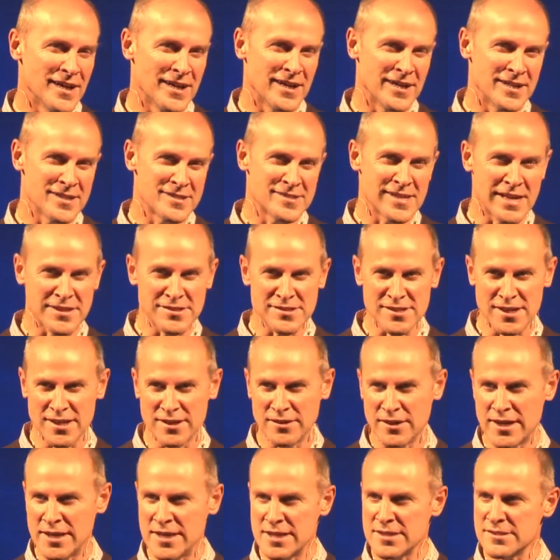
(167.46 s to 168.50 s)
centre.
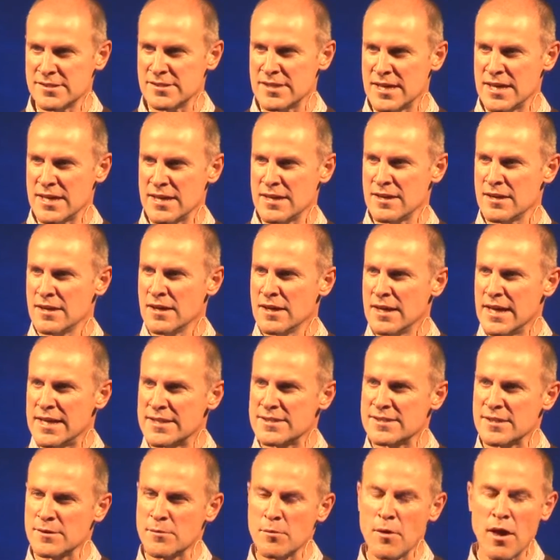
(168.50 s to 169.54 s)
And it's
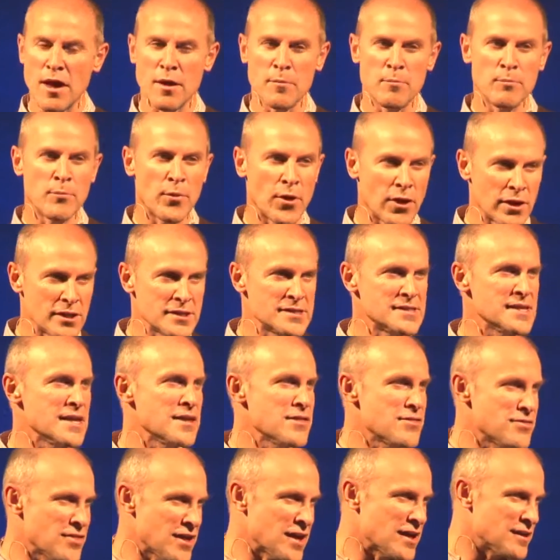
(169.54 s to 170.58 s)
a policy
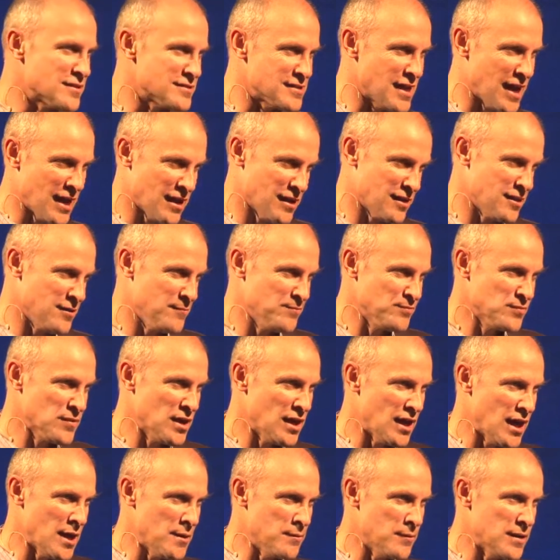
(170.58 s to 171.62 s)
think tank.
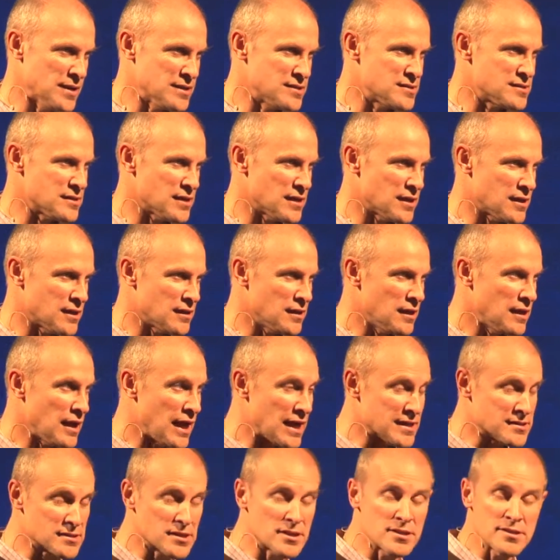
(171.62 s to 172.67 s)
It
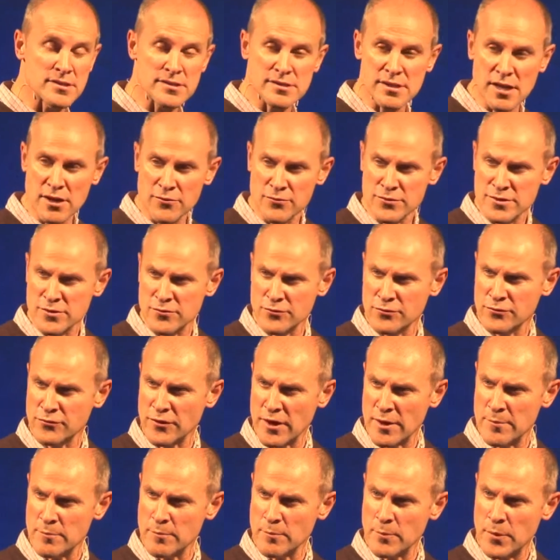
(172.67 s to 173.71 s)
has
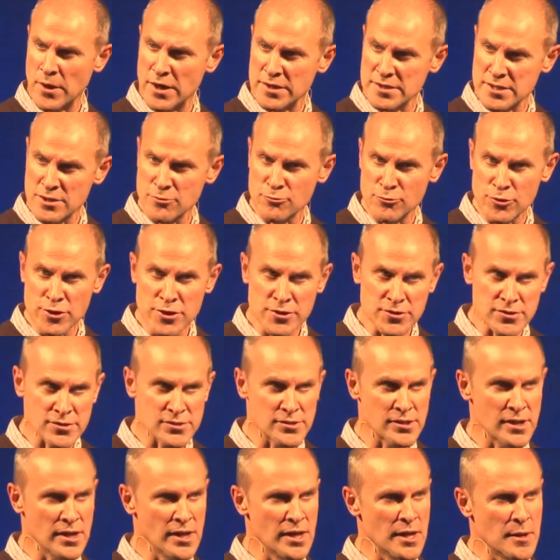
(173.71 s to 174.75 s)
Conservative Party roots,
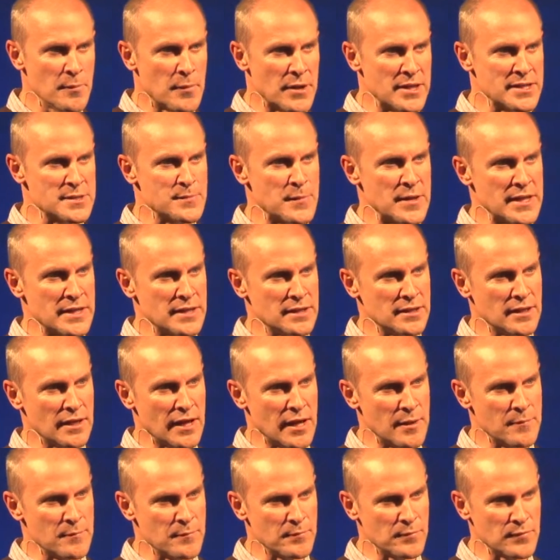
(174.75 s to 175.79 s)
but it's been
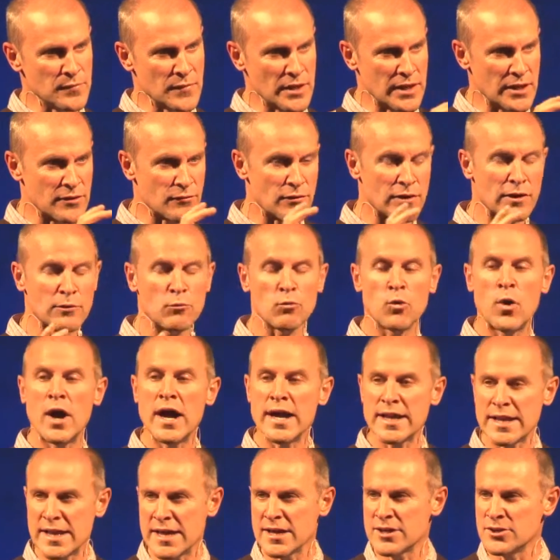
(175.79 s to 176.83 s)
kind of
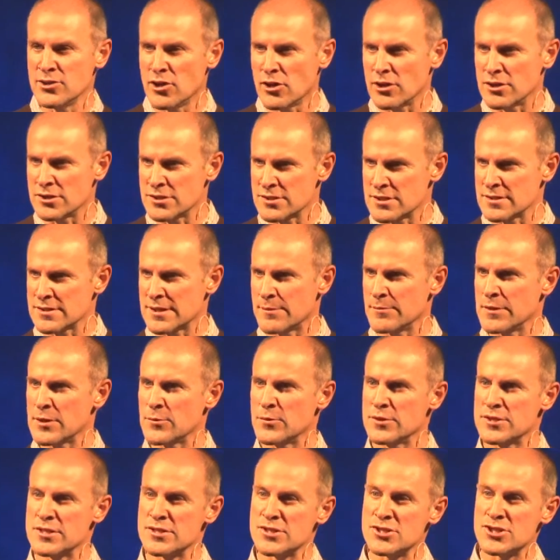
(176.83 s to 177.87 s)
widely acknowledged as something
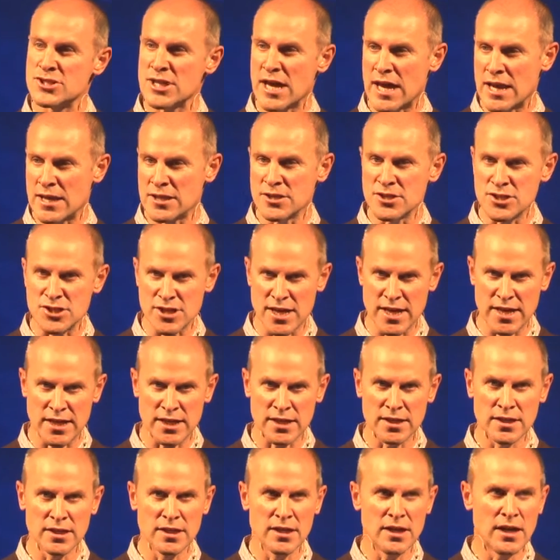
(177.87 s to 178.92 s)
which is challenging
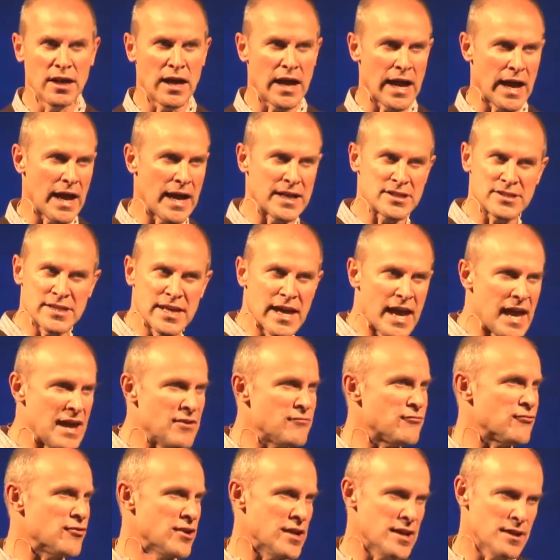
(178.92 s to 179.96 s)
actually
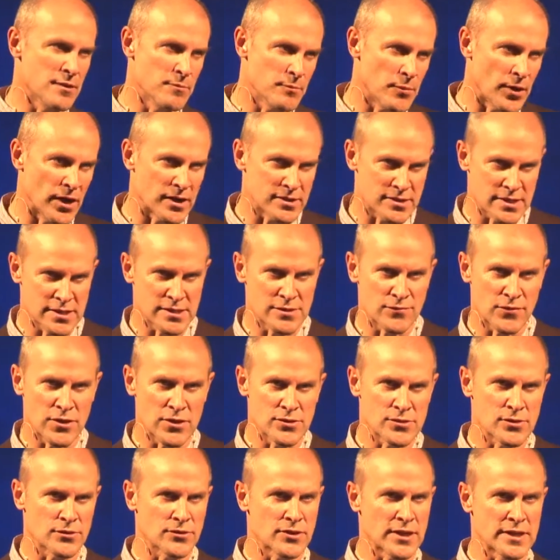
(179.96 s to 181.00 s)
every party's
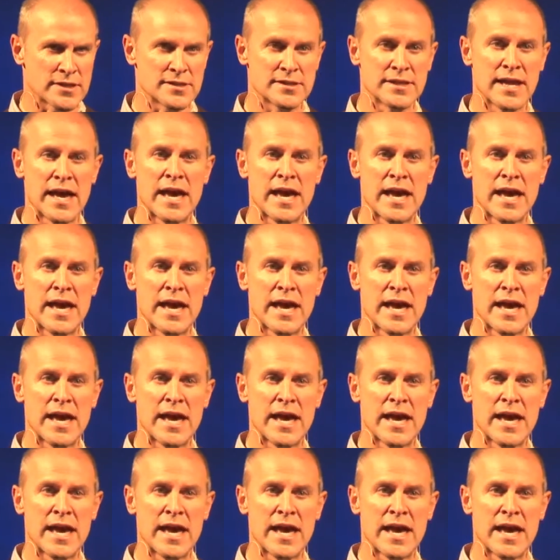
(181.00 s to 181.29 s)
views on things and